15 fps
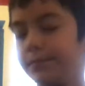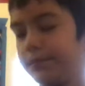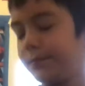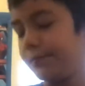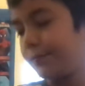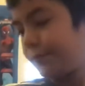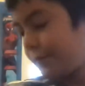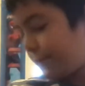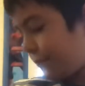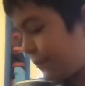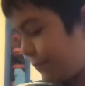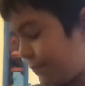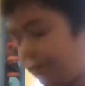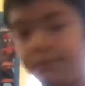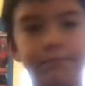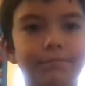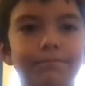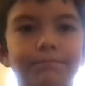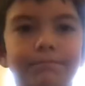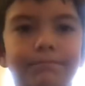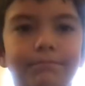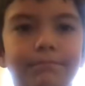
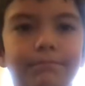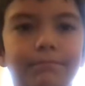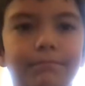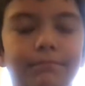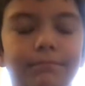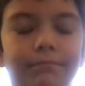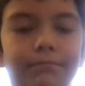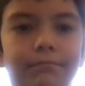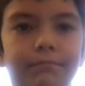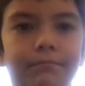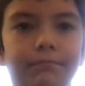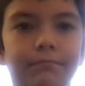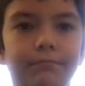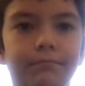(silence)